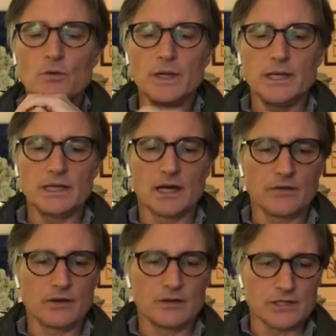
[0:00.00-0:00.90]
we,
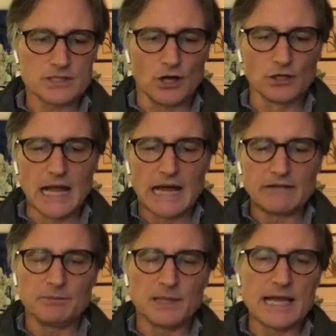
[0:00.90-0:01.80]
uh, the, it's called
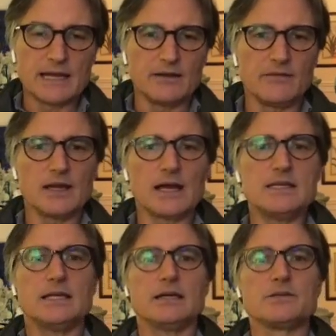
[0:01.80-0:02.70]
Live Planet. And the
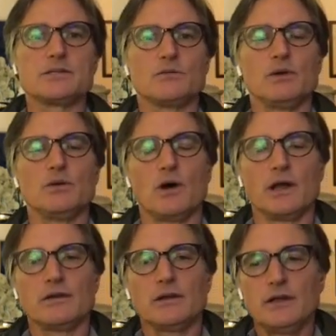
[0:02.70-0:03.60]
idea is that we
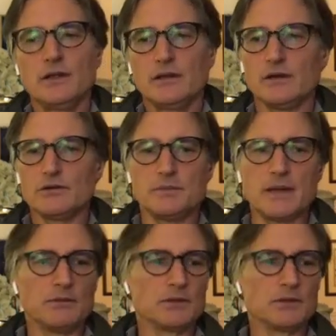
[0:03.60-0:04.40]
want, you know, to be